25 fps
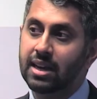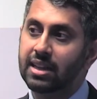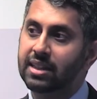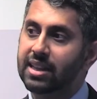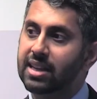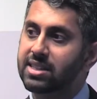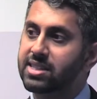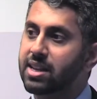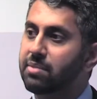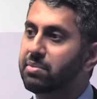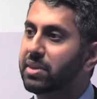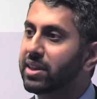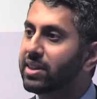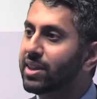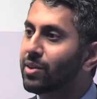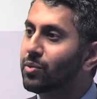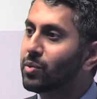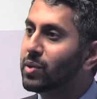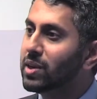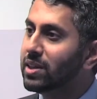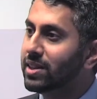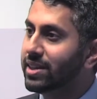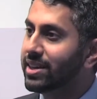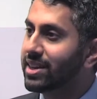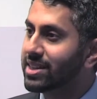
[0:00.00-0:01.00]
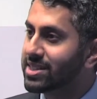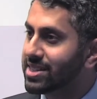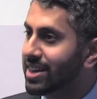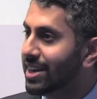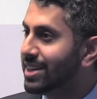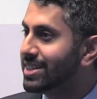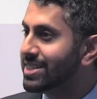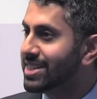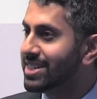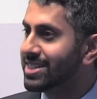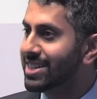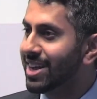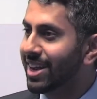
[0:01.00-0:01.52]
That's something that really
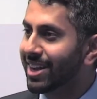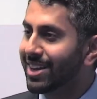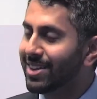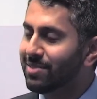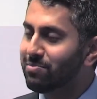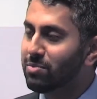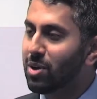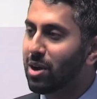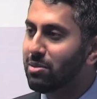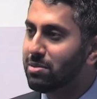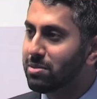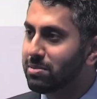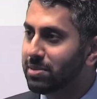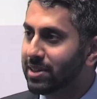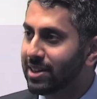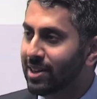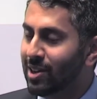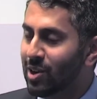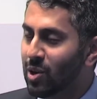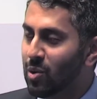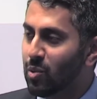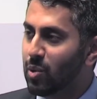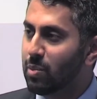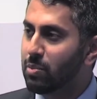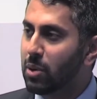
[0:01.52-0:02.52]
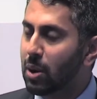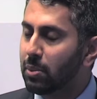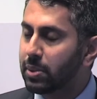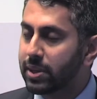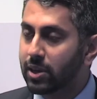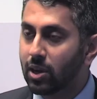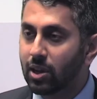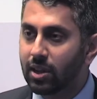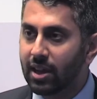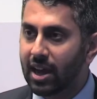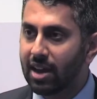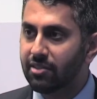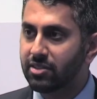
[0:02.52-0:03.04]
excites us. We probably
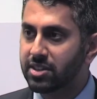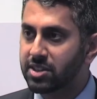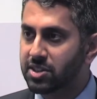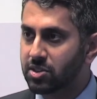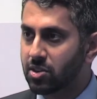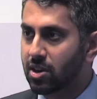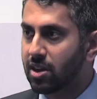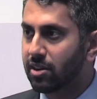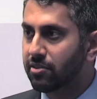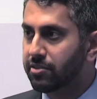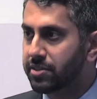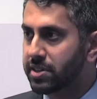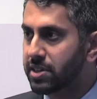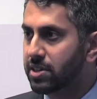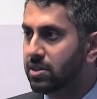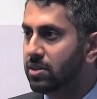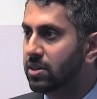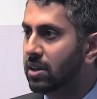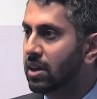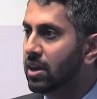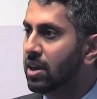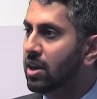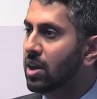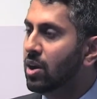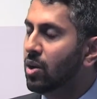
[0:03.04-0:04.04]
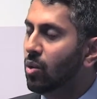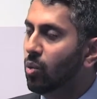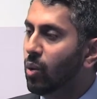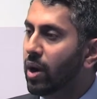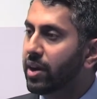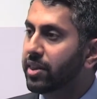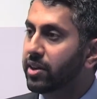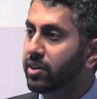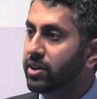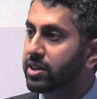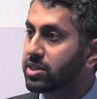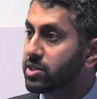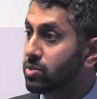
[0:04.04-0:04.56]
all have a strong view
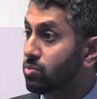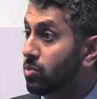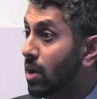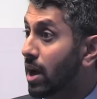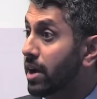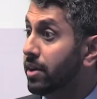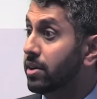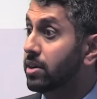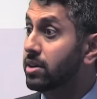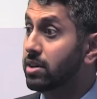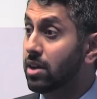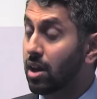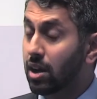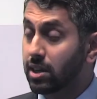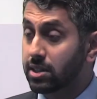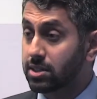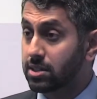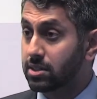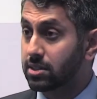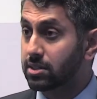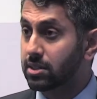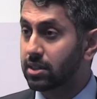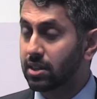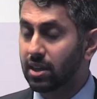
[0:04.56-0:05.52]
whether it's right or not,